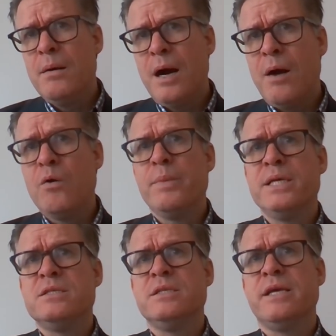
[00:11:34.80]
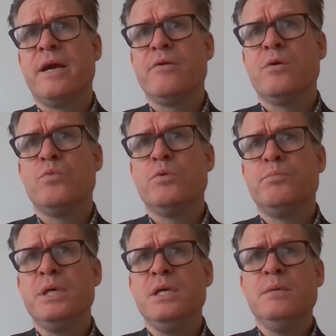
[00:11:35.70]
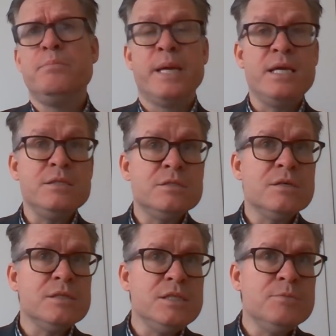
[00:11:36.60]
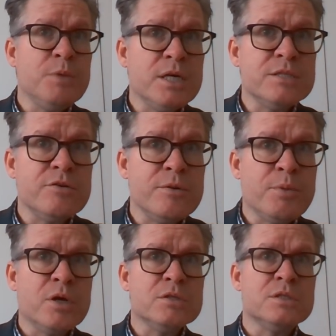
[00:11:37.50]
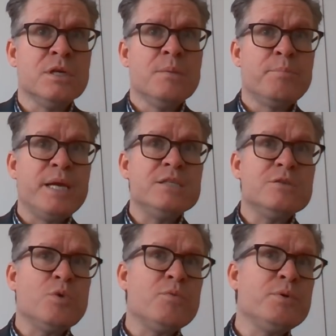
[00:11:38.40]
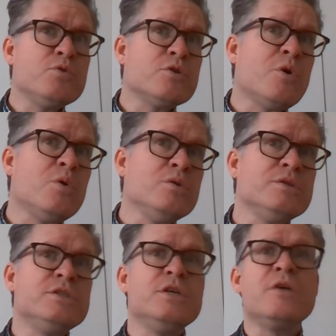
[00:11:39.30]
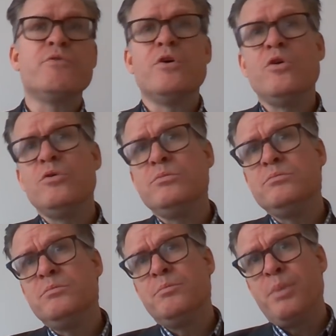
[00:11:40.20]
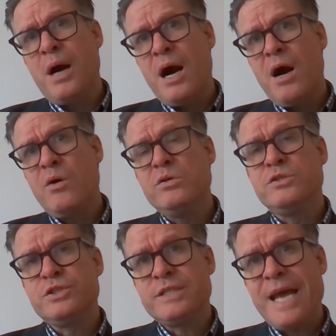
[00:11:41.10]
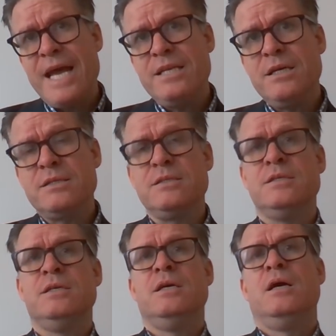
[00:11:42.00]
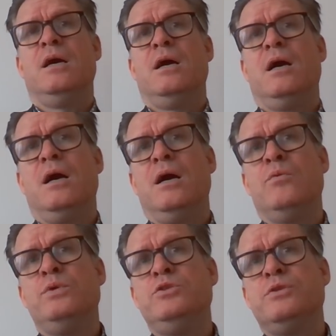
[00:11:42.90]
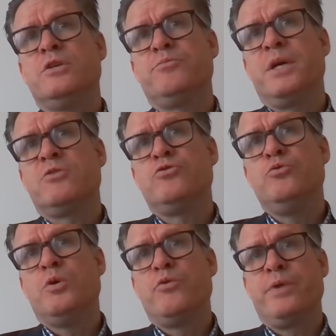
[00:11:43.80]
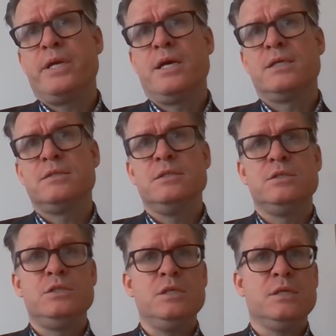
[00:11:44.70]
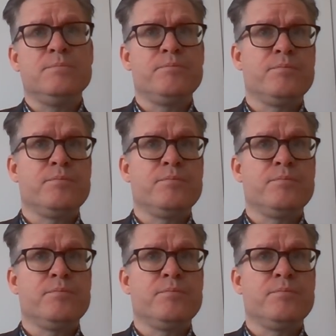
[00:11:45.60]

our main scenario would be based on these monetary policy, based on what we could call Jerome Powell standard. We should expect 2 more rate hikes this year.